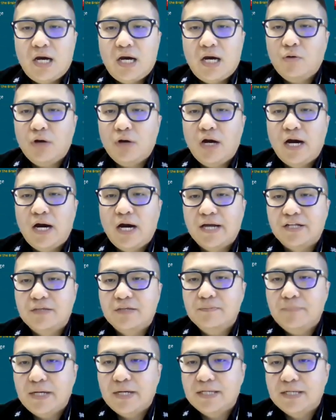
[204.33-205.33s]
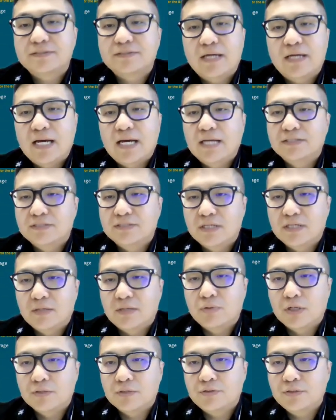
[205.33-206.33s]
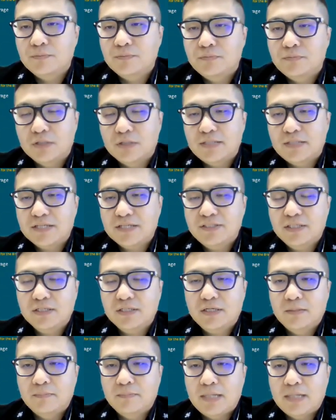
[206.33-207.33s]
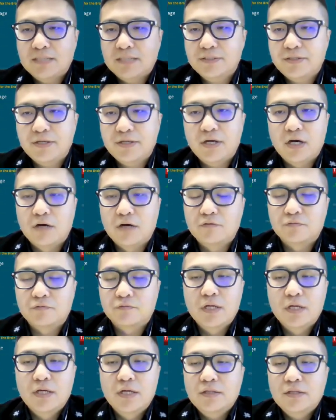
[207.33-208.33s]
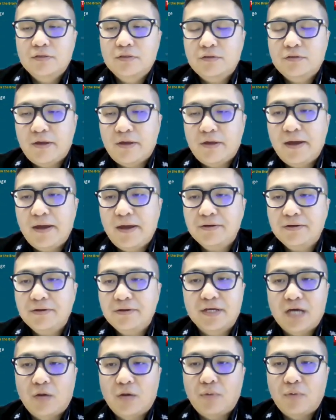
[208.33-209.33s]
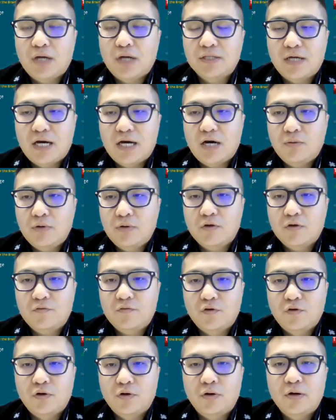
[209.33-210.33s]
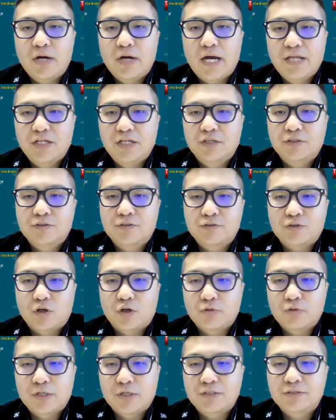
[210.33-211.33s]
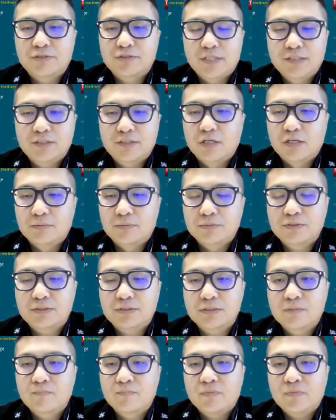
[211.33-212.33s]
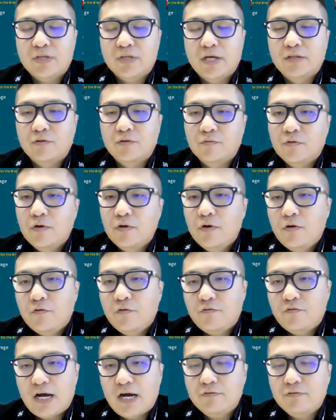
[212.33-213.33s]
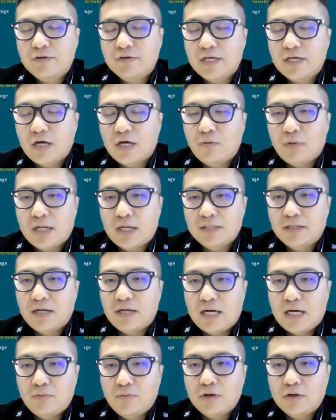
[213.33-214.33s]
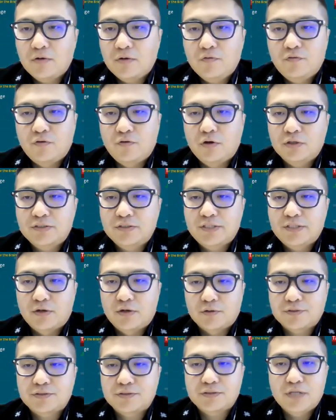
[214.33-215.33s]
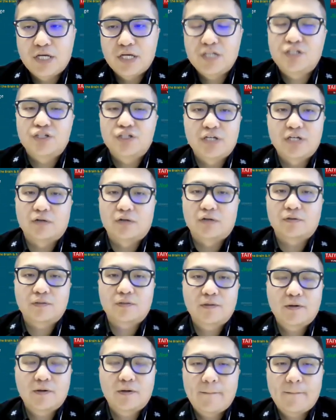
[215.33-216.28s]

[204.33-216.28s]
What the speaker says: Our Haining base has a production capacity of 10 gigawatt-hour for energy storage systems and 5 gigawatt-hour for sales each year.